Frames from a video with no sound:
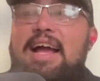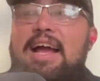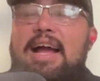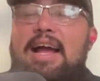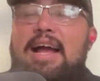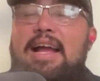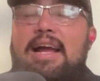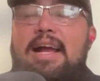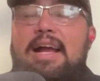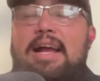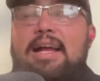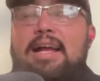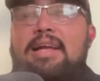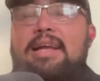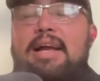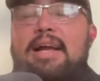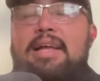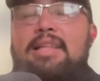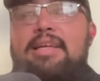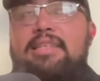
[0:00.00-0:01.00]

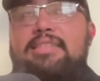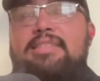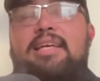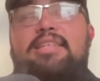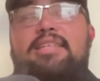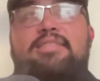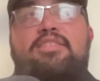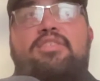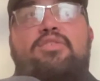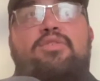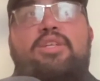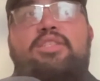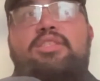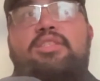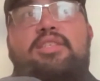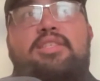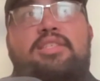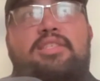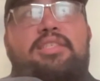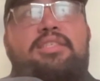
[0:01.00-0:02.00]
I like to ask this
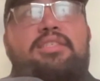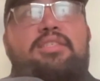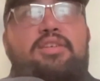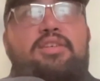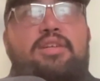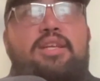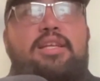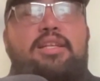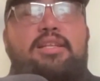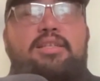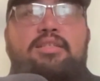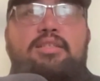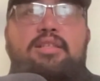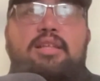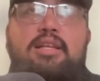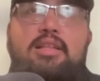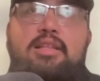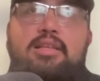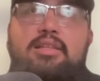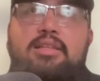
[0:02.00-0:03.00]
question because you start getting into
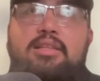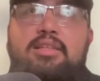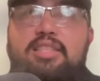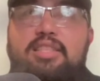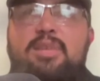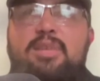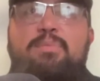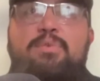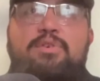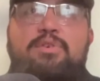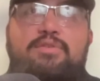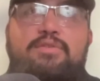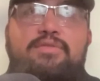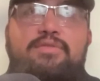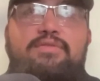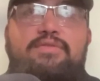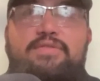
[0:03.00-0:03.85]
like the deeper